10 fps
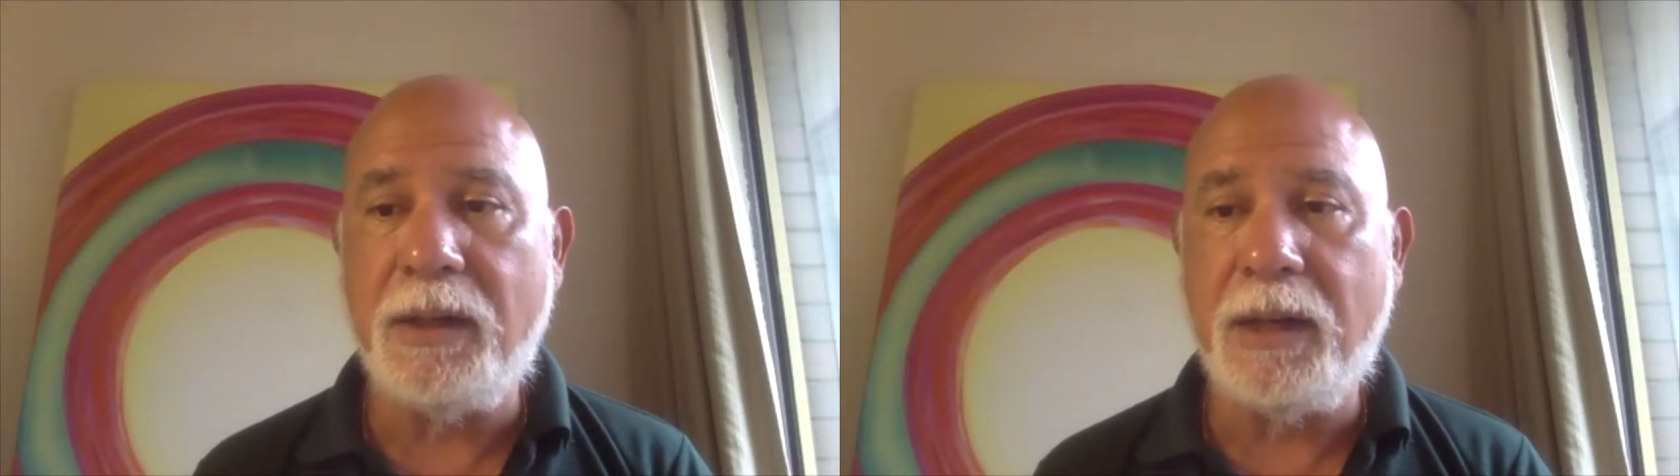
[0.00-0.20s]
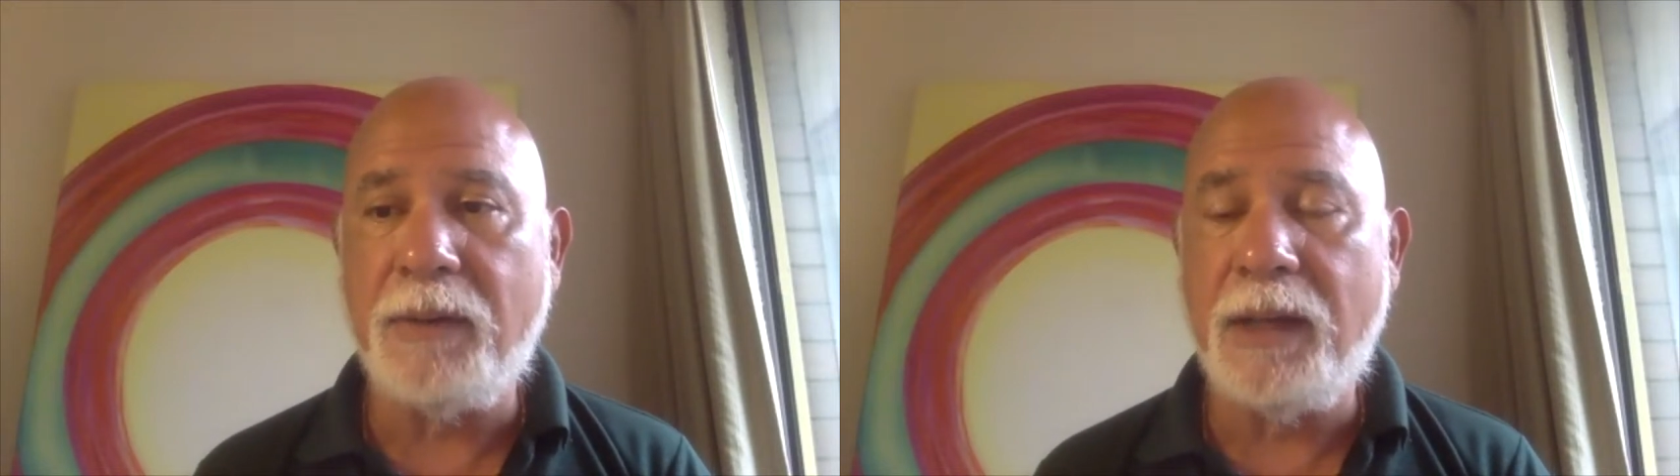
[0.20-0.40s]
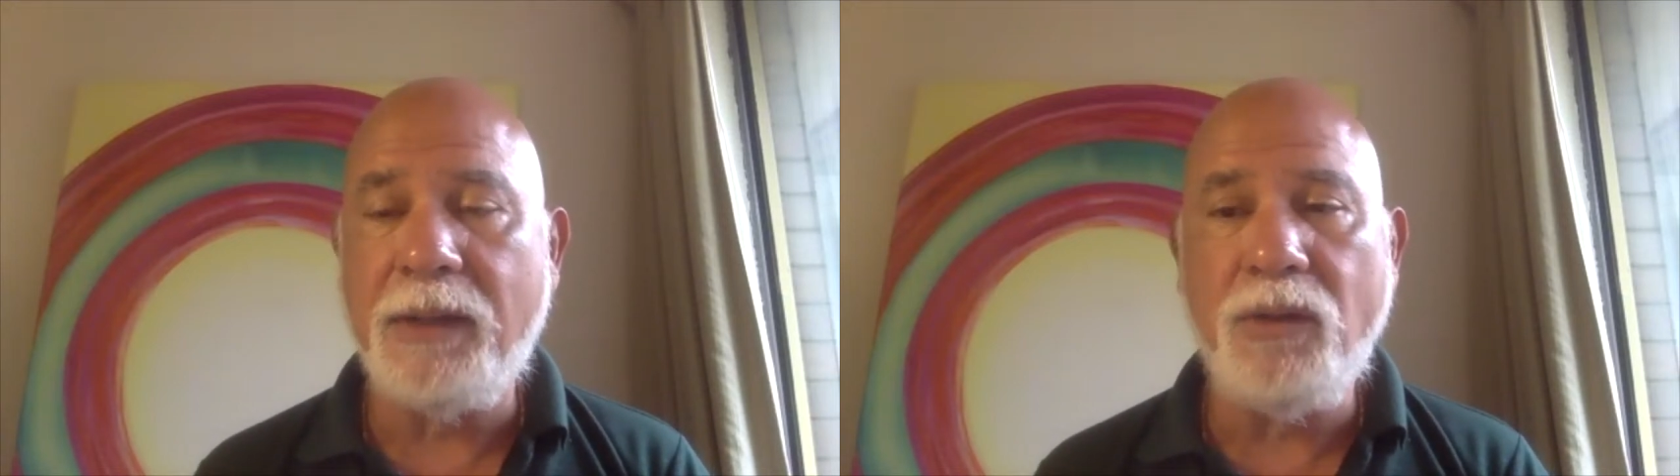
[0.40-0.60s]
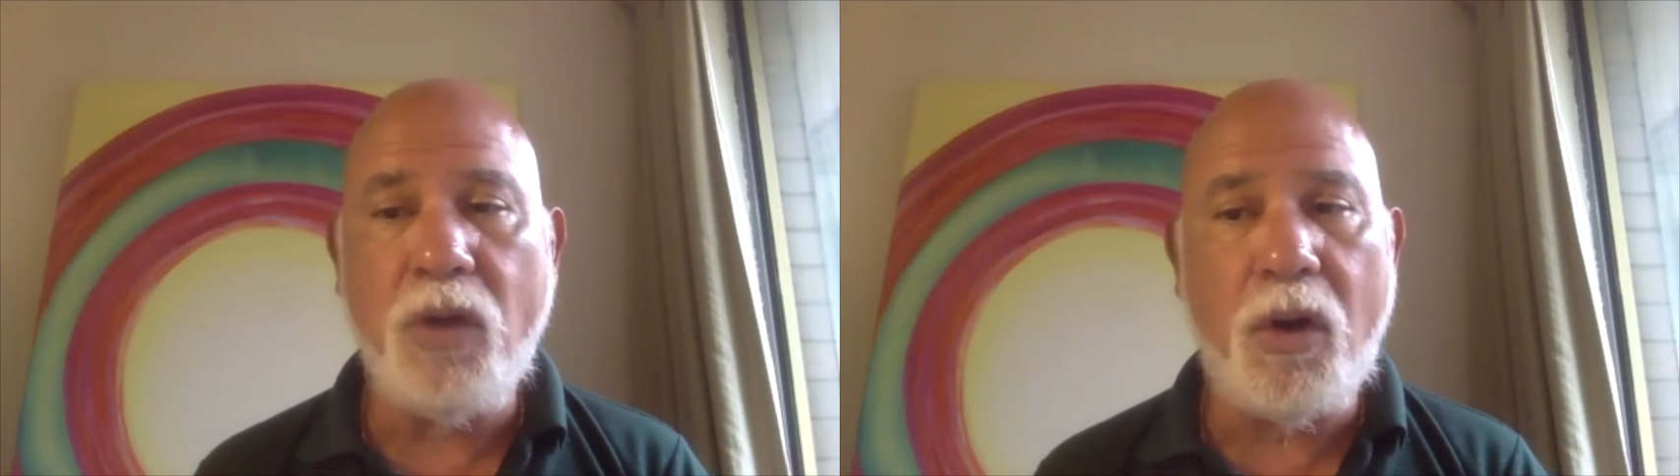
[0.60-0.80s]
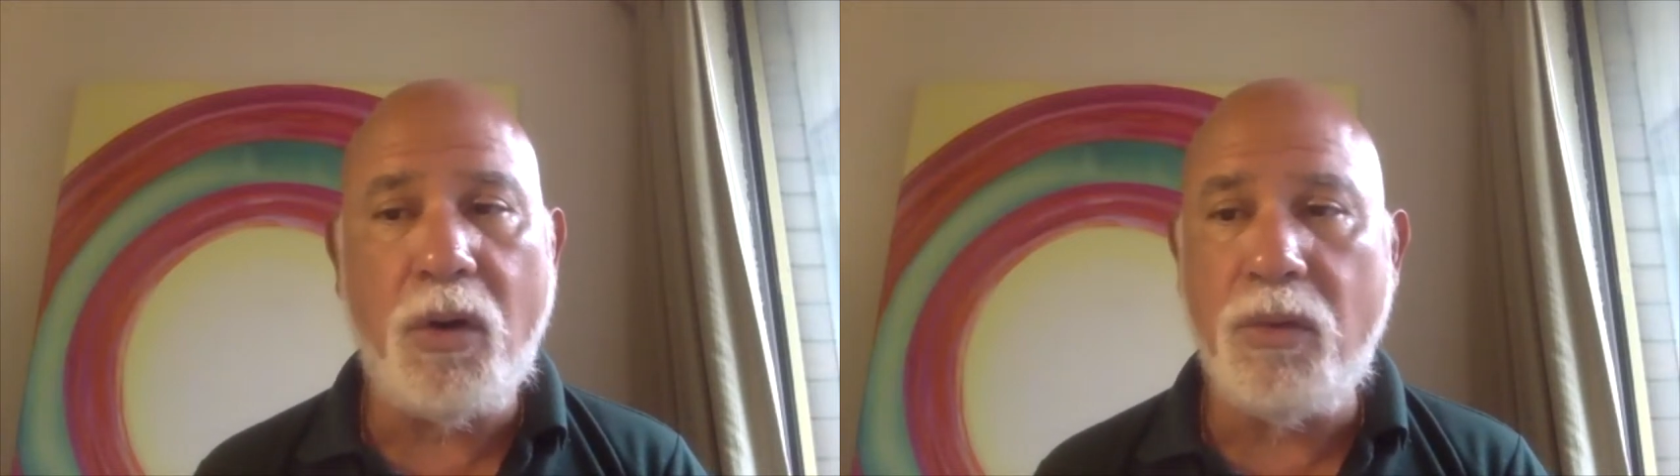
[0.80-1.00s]
And I
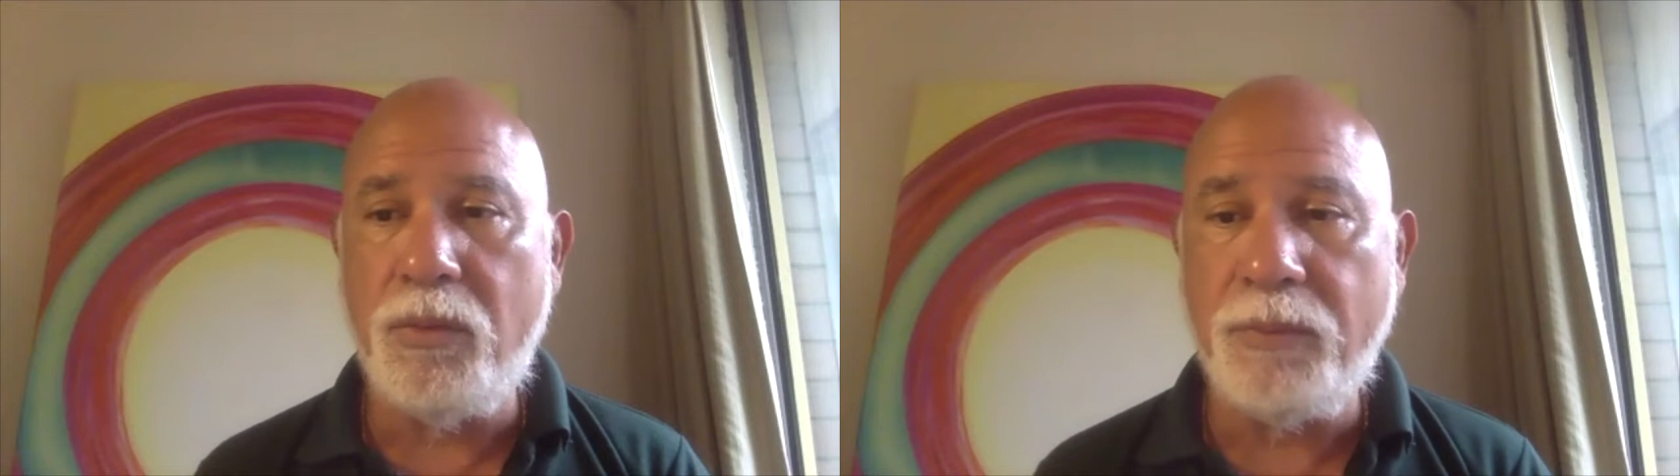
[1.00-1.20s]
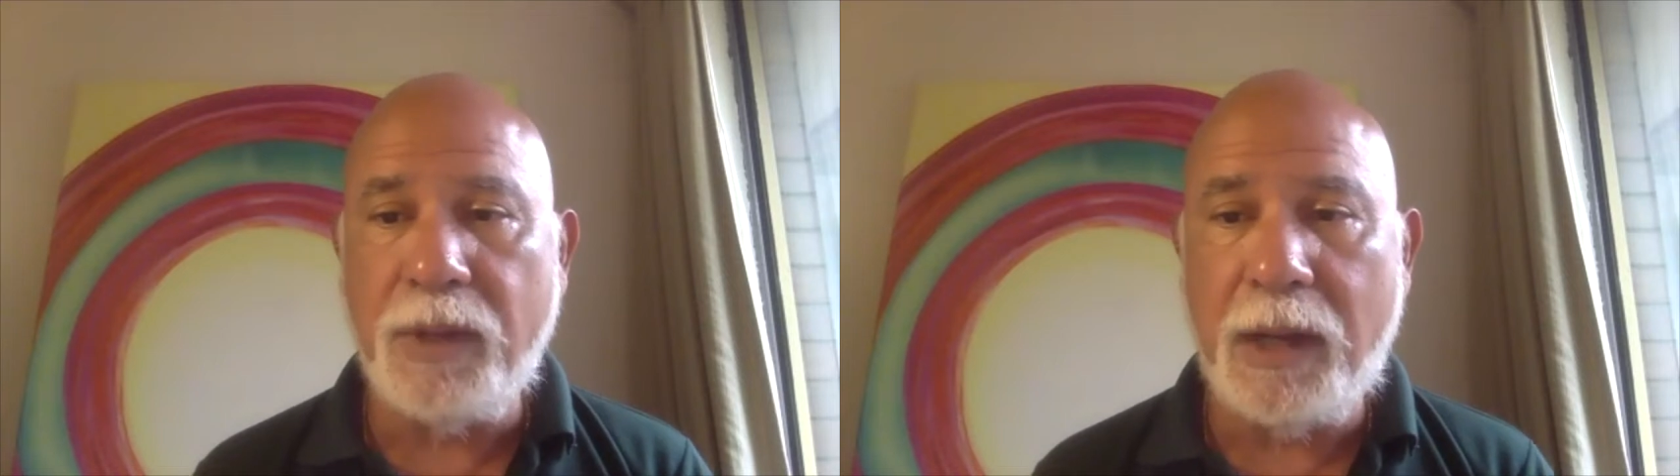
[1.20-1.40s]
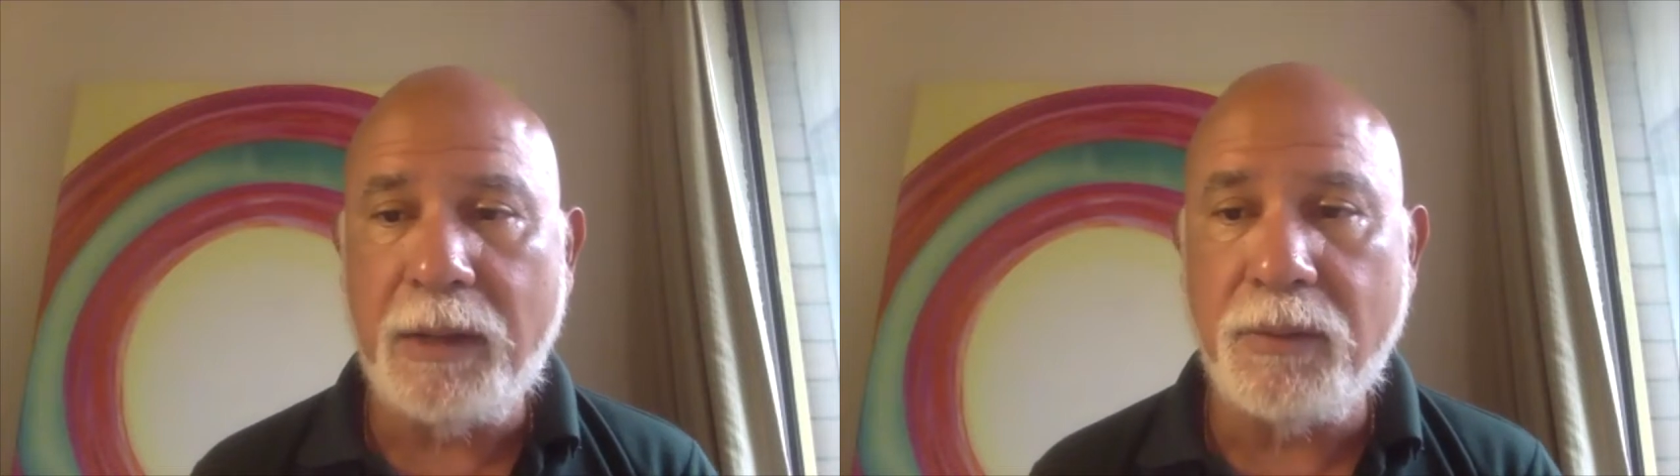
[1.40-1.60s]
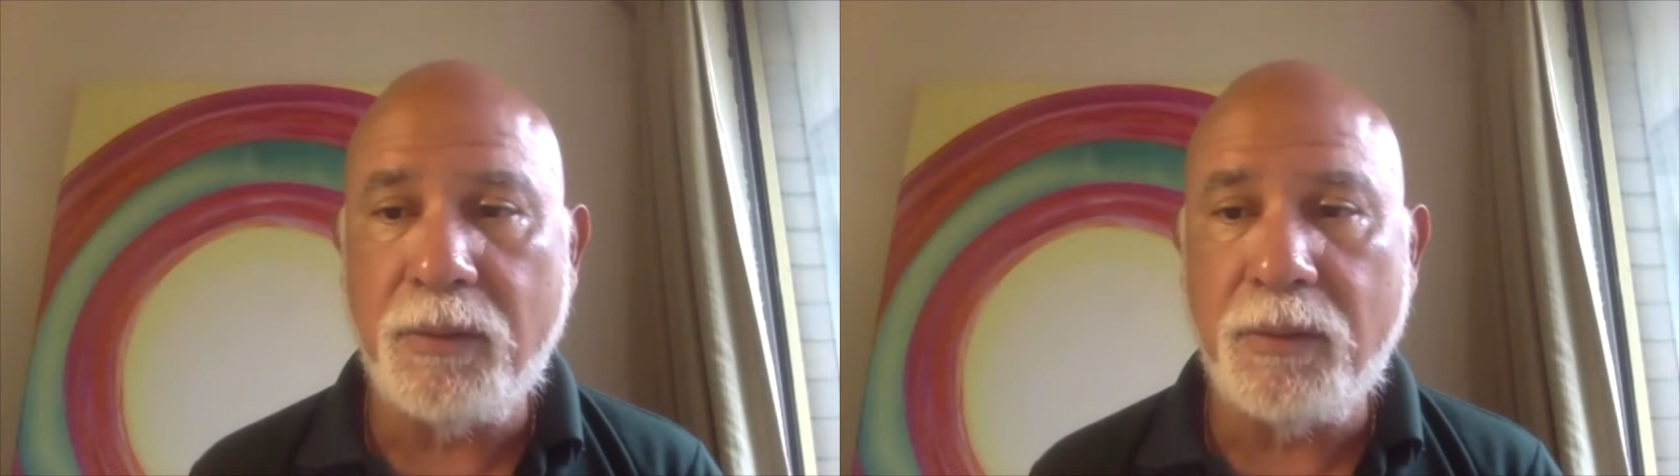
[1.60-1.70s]
know that